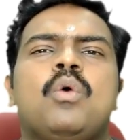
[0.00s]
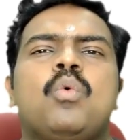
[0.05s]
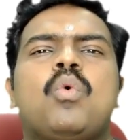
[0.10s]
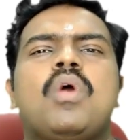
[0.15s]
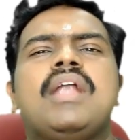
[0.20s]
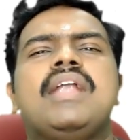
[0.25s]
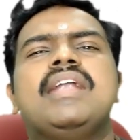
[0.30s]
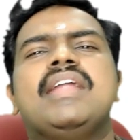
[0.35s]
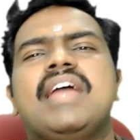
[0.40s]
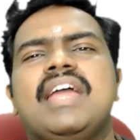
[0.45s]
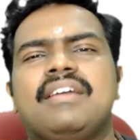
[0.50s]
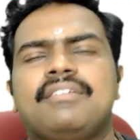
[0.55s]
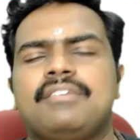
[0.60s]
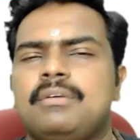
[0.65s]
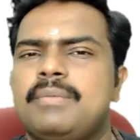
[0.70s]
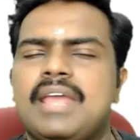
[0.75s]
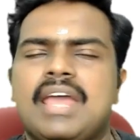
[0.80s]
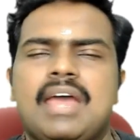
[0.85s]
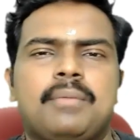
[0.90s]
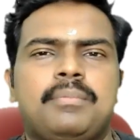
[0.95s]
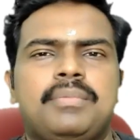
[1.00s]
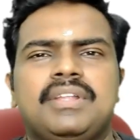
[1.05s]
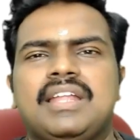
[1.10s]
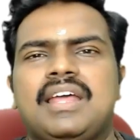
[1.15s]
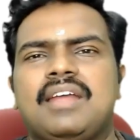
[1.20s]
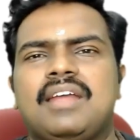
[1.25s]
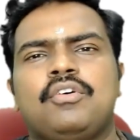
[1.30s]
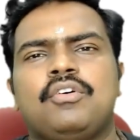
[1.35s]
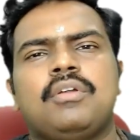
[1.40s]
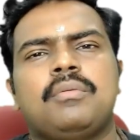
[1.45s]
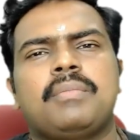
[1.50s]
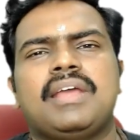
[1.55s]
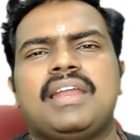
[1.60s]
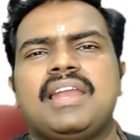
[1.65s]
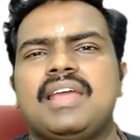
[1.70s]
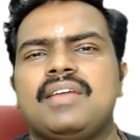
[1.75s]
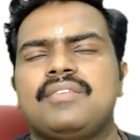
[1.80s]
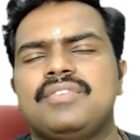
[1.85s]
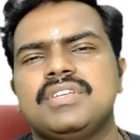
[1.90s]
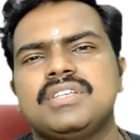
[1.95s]
one day I will be happy, therefore my
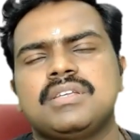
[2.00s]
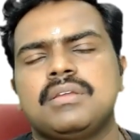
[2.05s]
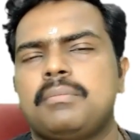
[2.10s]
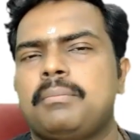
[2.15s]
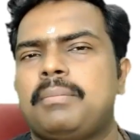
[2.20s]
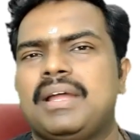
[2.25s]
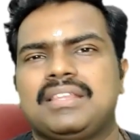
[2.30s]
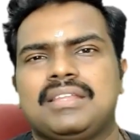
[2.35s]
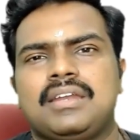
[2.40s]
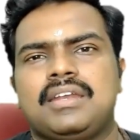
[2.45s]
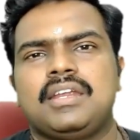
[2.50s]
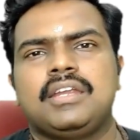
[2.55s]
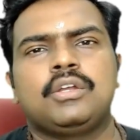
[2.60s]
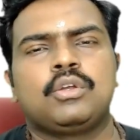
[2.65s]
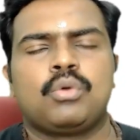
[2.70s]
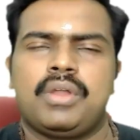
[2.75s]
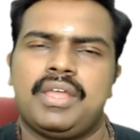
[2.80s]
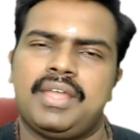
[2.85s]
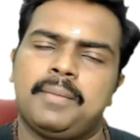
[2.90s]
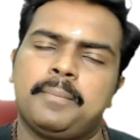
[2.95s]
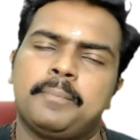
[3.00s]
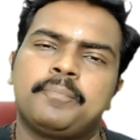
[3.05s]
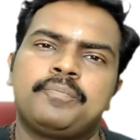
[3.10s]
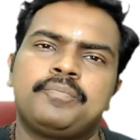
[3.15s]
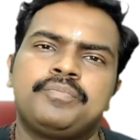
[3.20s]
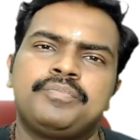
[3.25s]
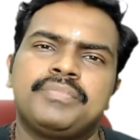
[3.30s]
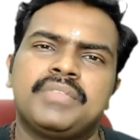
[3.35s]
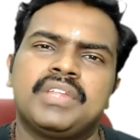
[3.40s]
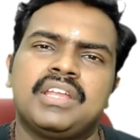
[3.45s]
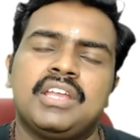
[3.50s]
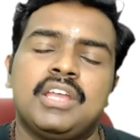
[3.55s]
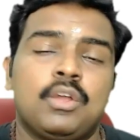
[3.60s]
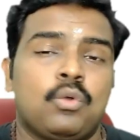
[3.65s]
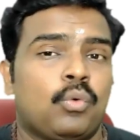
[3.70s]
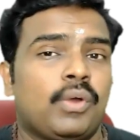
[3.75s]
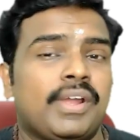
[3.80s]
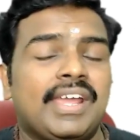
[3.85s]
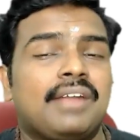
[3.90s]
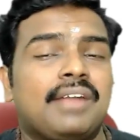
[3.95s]
life is pathetic today.
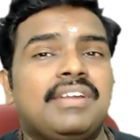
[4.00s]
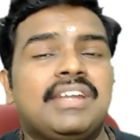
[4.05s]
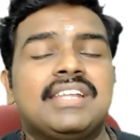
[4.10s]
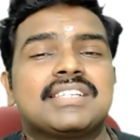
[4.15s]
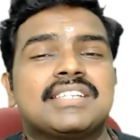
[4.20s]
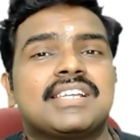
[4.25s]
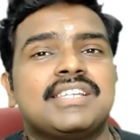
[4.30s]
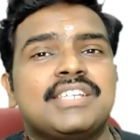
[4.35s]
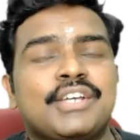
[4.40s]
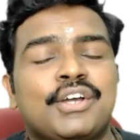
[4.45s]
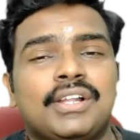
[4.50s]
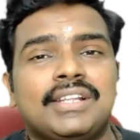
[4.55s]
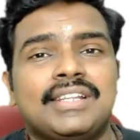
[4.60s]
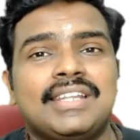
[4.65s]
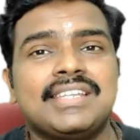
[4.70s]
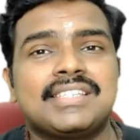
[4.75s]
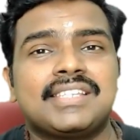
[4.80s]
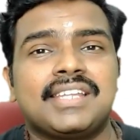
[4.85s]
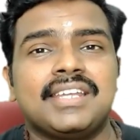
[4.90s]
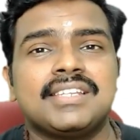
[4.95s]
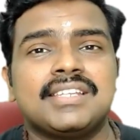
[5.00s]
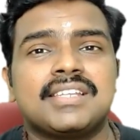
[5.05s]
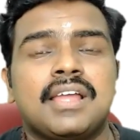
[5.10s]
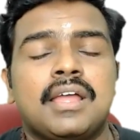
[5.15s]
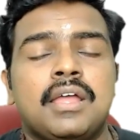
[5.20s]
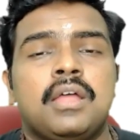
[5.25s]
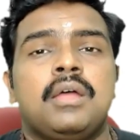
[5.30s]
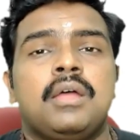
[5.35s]
Why are we discussing all these things?